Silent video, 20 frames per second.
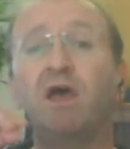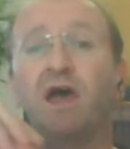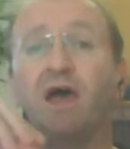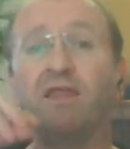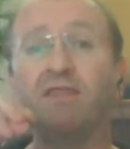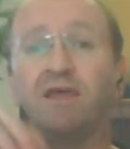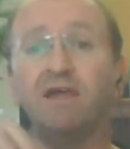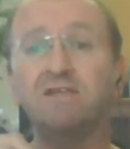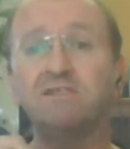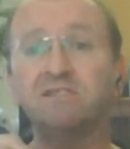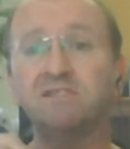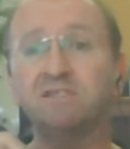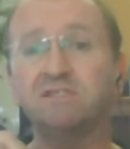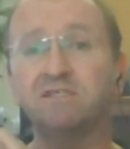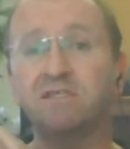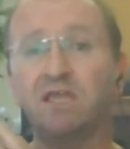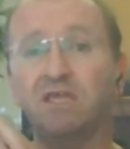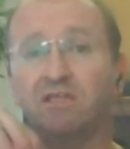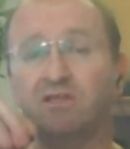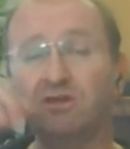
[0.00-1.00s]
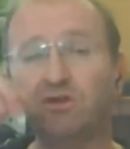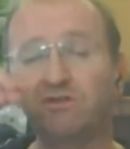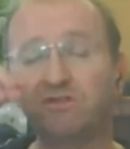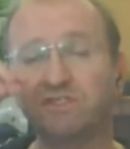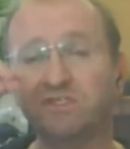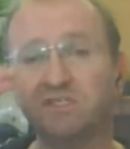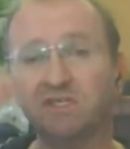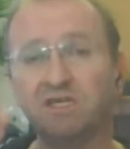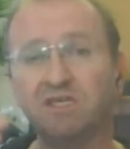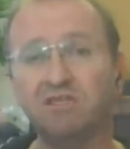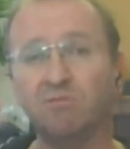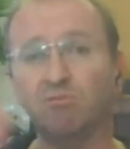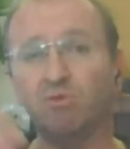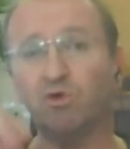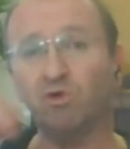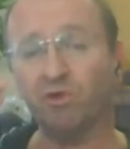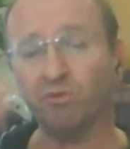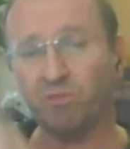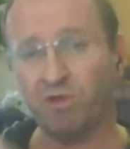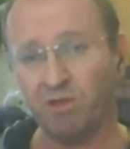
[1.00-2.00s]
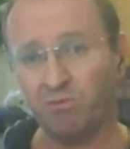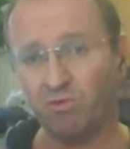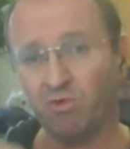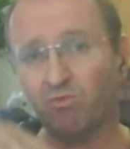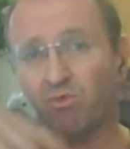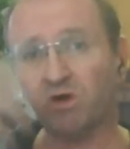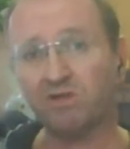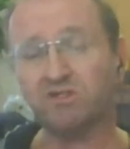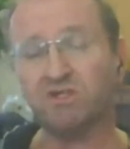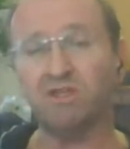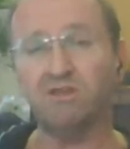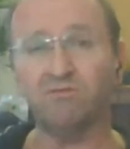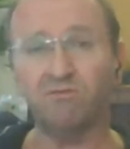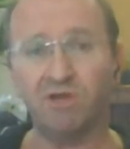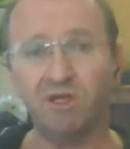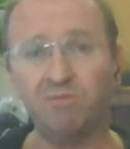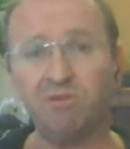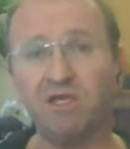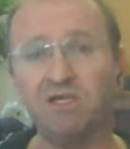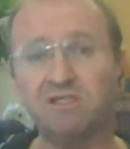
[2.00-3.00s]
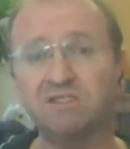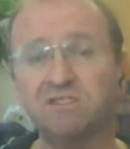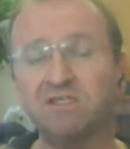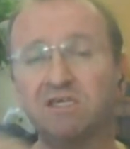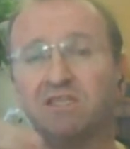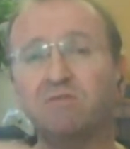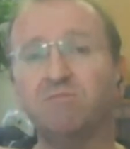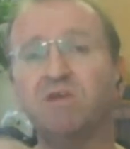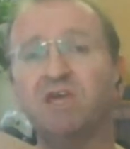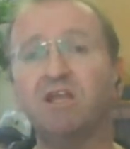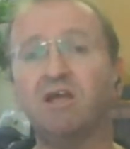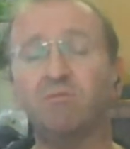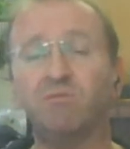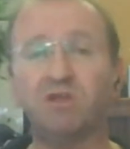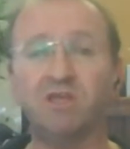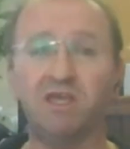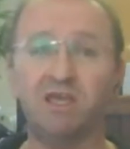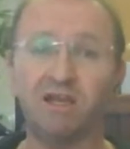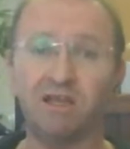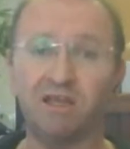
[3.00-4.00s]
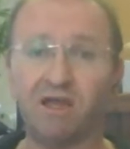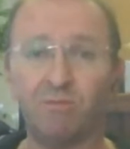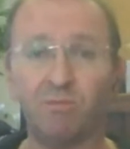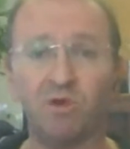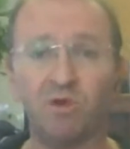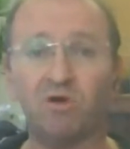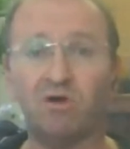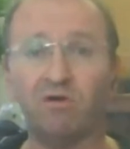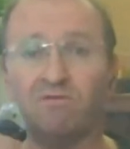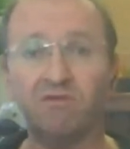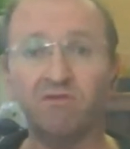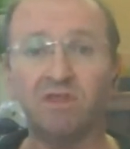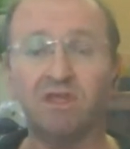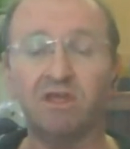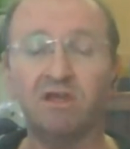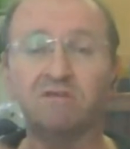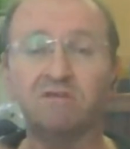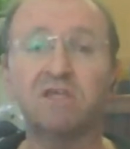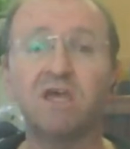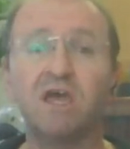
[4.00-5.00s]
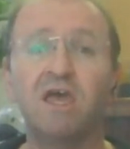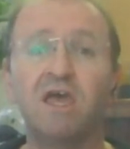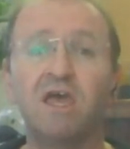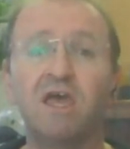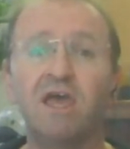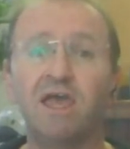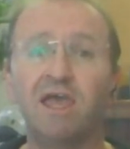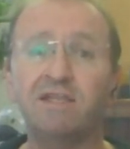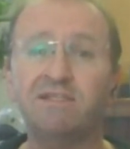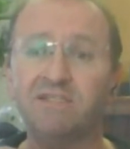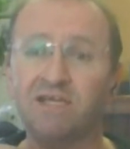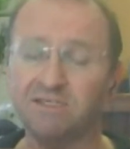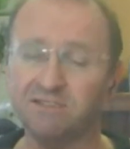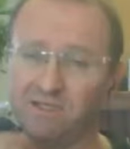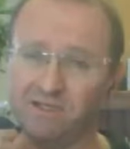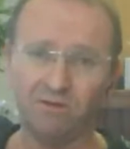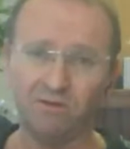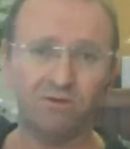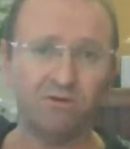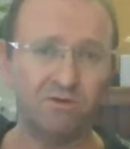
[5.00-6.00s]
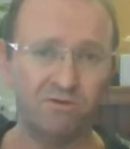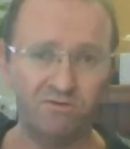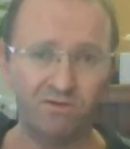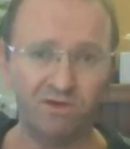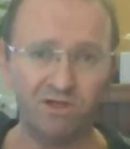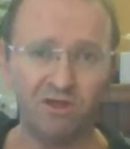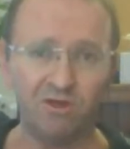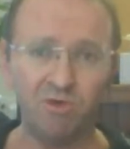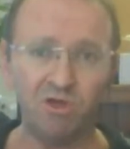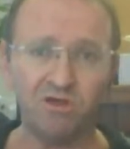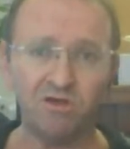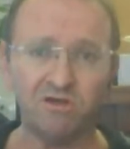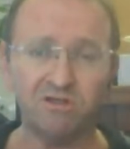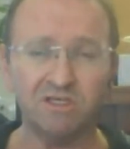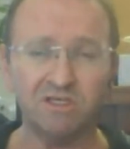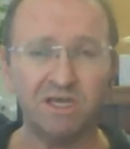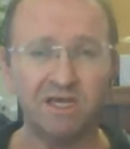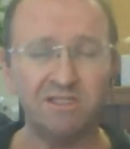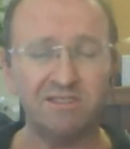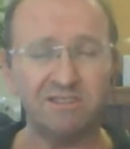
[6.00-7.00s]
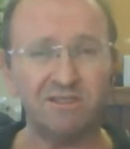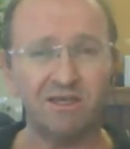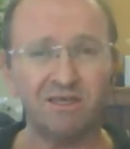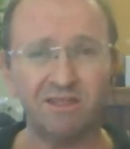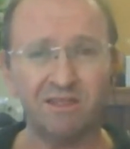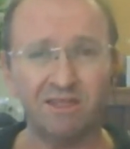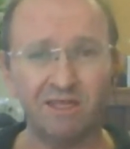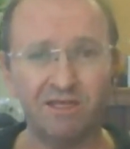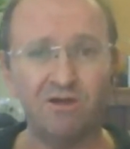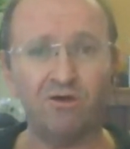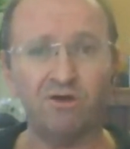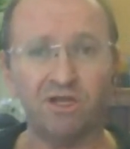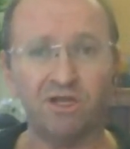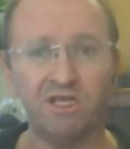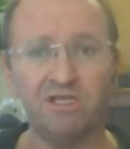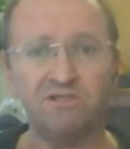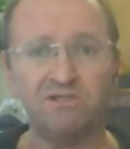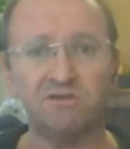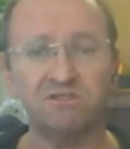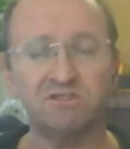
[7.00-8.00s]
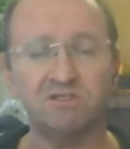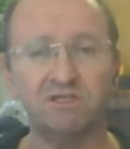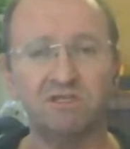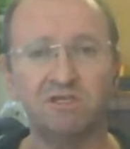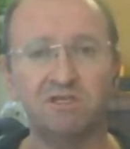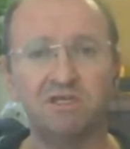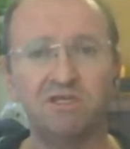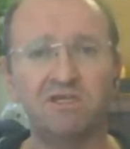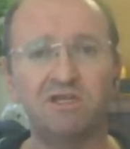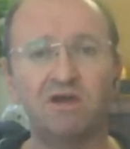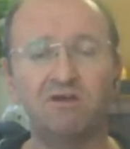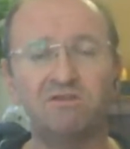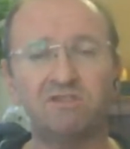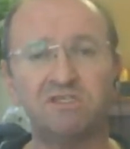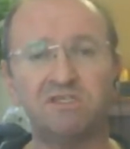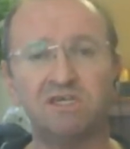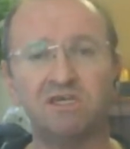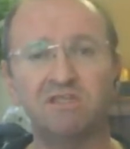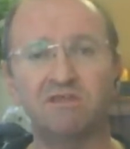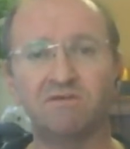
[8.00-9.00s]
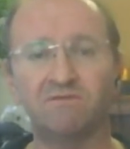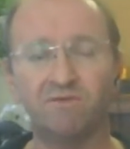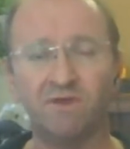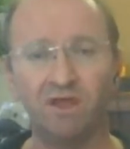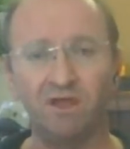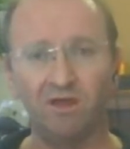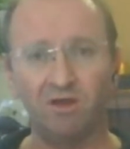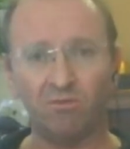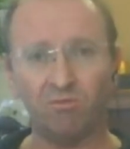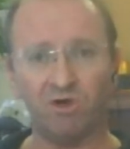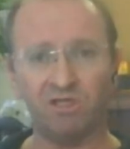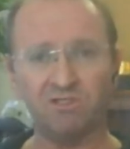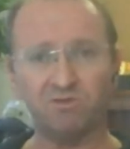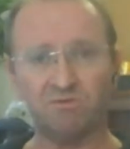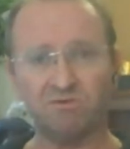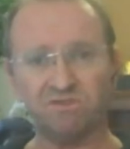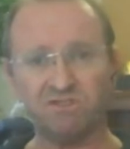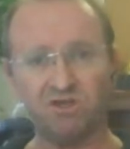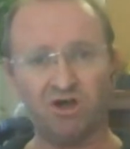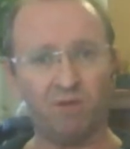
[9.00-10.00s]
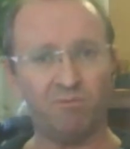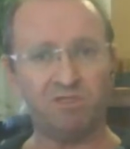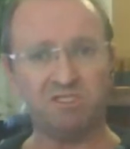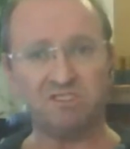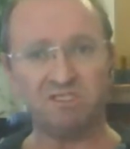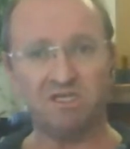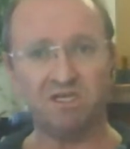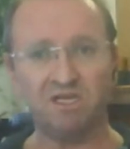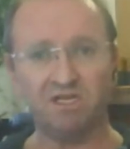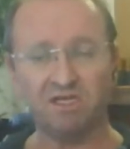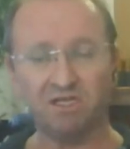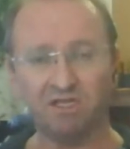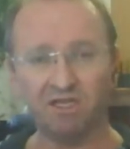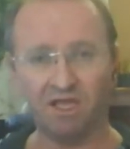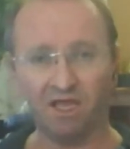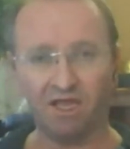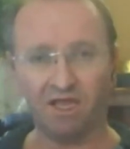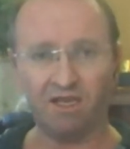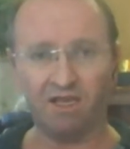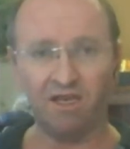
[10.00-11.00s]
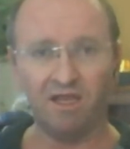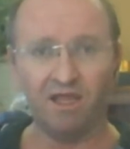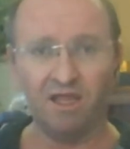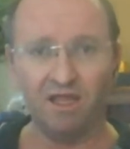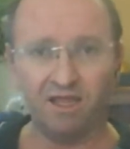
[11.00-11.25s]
and you see them, or the people watching the replay see them get up and get a cup of coffee and everything else, it doesn't look good for you, because it's like they're not interested. You don't see the ones with Simon Sinek and